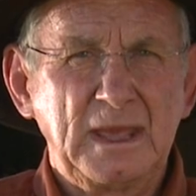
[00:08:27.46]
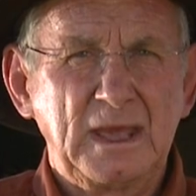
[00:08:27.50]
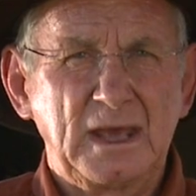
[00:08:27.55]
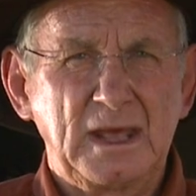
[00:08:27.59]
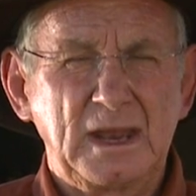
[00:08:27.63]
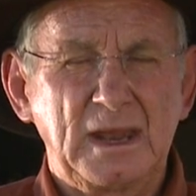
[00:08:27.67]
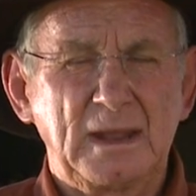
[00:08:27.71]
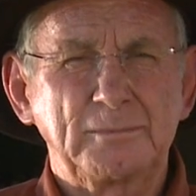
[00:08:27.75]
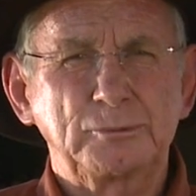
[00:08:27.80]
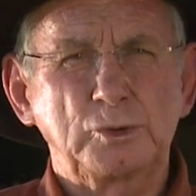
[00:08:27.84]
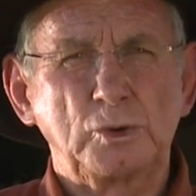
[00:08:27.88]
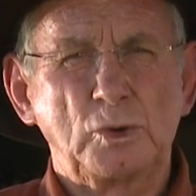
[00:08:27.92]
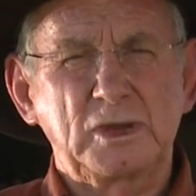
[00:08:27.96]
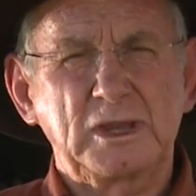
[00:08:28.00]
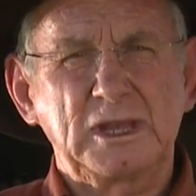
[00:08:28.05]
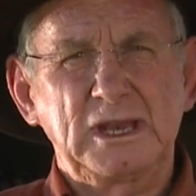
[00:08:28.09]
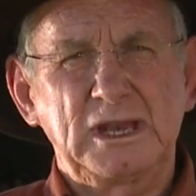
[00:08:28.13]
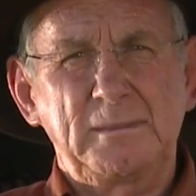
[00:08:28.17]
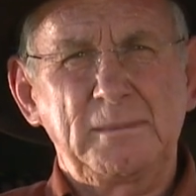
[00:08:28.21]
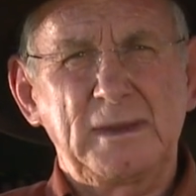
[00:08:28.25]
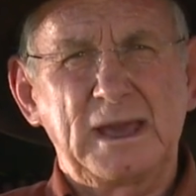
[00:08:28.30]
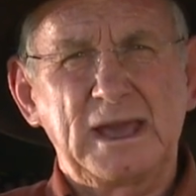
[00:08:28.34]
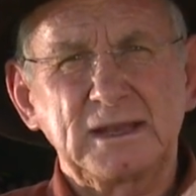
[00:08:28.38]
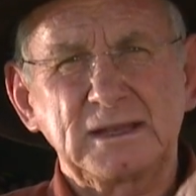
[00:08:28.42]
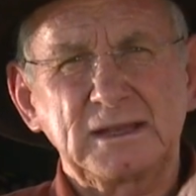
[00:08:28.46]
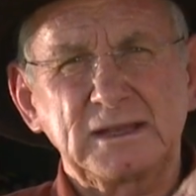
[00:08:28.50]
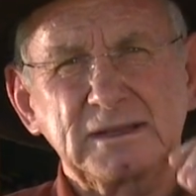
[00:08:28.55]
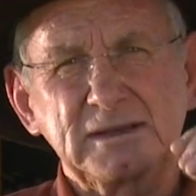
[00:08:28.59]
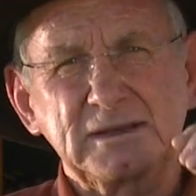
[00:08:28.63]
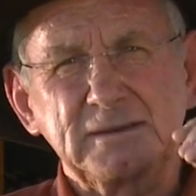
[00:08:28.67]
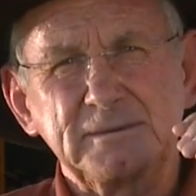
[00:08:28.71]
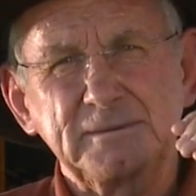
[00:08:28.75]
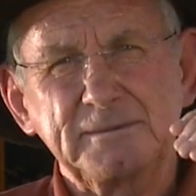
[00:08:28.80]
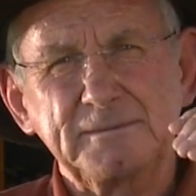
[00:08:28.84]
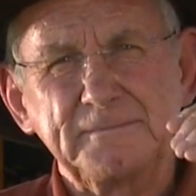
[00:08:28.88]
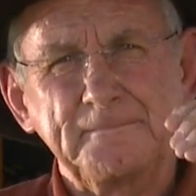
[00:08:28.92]
and I'm talking about
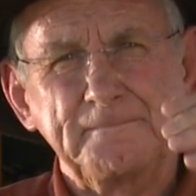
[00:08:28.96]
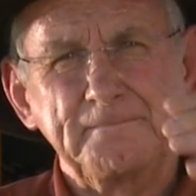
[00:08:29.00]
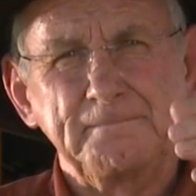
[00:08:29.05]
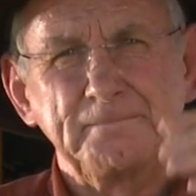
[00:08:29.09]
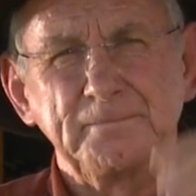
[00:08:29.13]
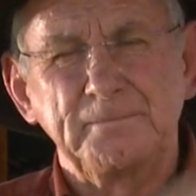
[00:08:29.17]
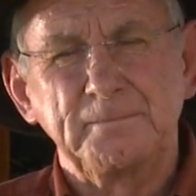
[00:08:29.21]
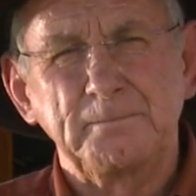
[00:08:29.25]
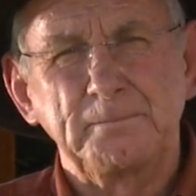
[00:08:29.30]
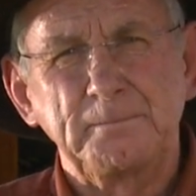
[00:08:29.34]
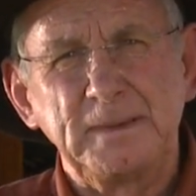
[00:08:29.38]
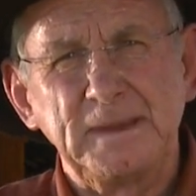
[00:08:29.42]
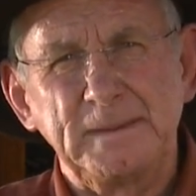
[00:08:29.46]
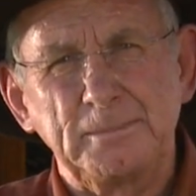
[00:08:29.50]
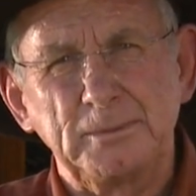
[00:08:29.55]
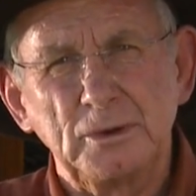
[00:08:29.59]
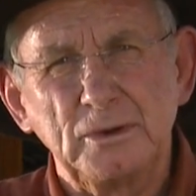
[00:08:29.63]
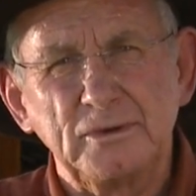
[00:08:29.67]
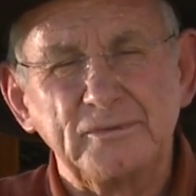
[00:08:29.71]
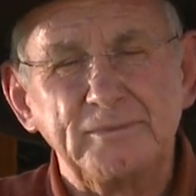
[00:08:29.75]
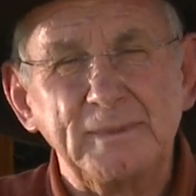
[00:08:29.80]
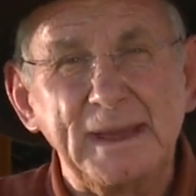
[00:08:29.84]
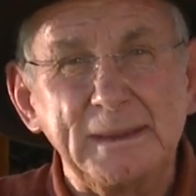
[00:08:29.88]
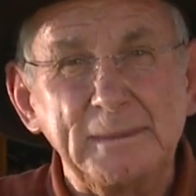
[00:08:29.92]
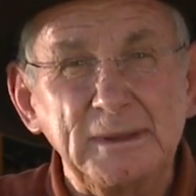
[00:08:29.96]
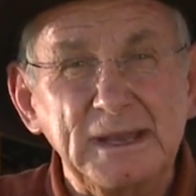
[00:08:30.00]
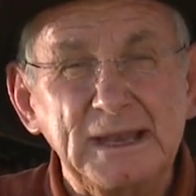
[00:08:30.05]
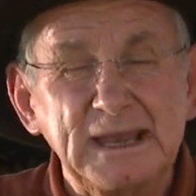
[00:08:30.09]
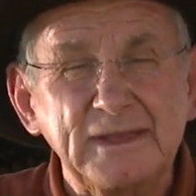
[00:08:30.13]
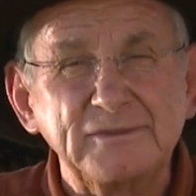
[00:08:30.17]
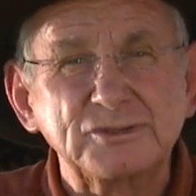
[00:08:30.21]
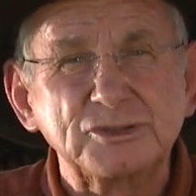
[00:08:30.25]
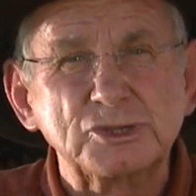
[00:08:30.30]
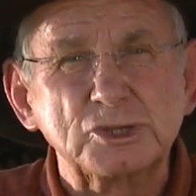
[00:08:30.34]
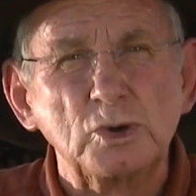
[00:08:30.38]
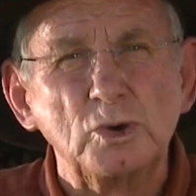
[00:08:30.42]
people who have maybe
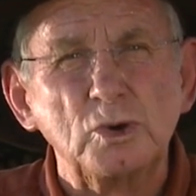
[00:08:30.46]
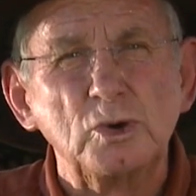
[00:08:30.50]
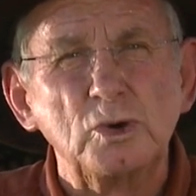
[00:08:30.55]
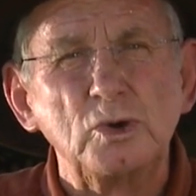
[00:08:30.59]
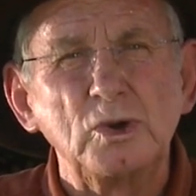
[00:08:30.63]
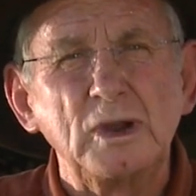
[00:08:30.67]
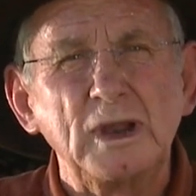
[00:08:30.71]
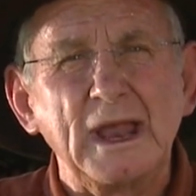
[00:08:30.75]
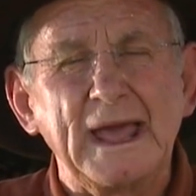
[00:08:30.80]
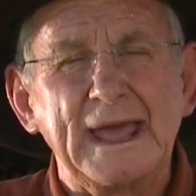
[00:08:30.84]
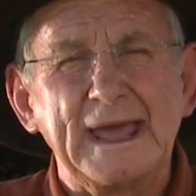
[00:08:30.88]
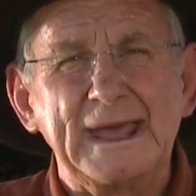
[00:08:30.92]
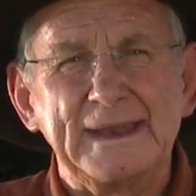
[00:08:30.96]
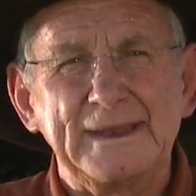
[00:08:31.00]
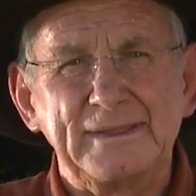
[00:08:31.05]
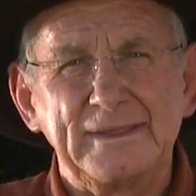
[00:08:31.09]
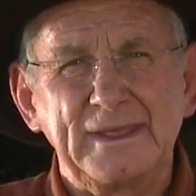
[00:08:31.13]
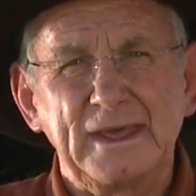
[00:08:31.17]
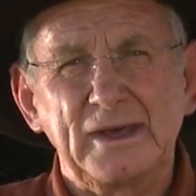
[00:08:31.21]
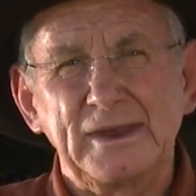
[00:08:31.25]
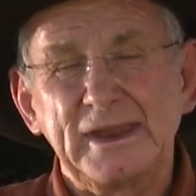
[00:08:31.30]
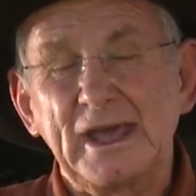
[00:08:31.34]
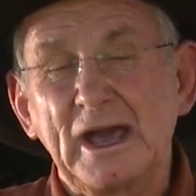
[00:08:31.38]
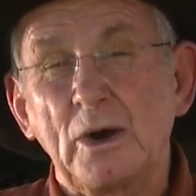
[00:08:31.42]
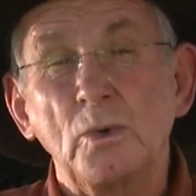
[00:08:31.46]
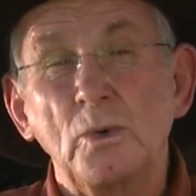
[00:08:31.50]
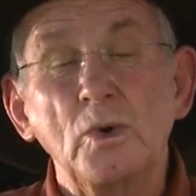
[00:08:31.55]
left school and they are now